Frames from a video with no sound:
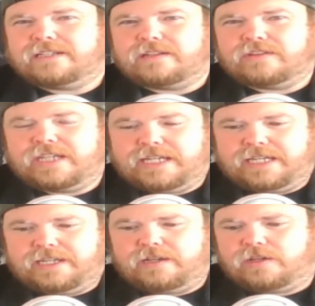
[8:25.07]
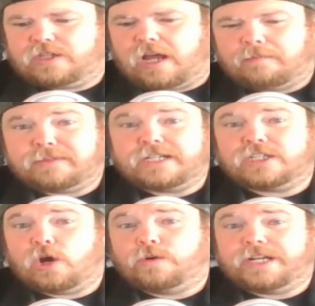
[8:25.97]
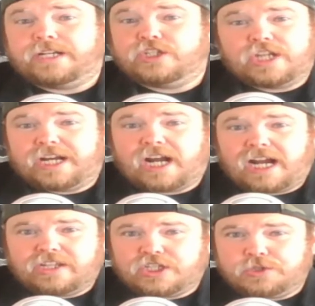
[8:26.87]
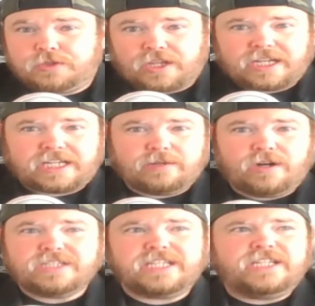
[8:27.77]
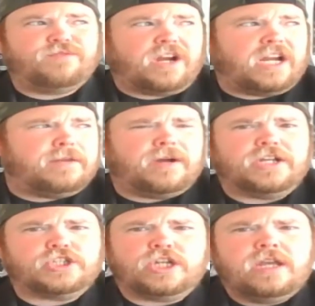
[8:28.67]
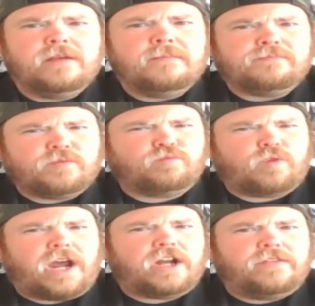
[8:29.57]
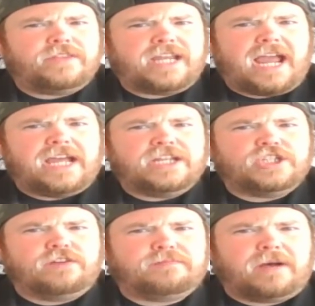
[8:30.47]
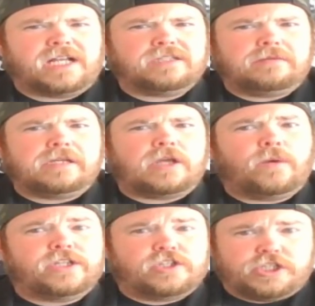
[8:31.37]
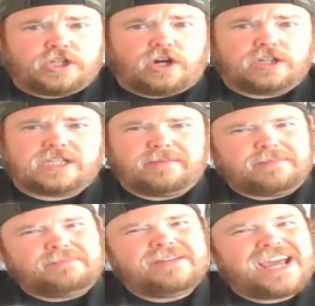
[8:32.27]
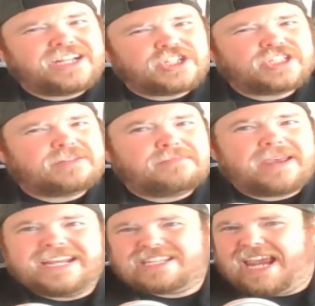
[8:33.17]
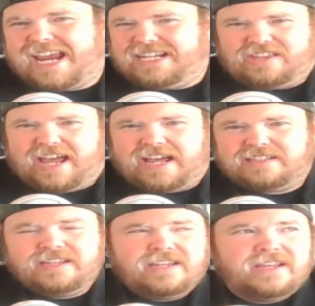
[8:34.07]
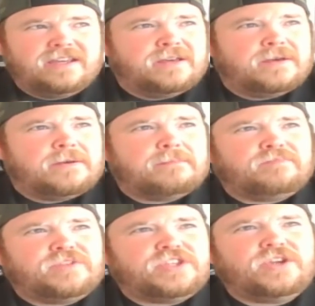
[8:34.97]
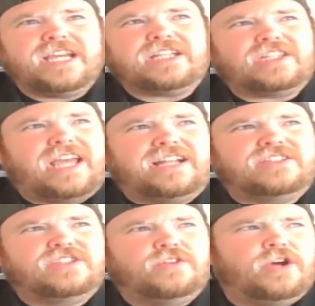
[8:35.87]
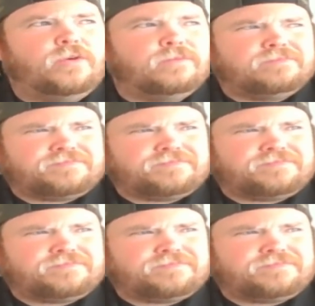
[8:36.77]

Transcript: the company-toting Jedi that you would think he was. He's very much right on the edge of possibly going to the dark side. But he manages to maintain that. You get that. So,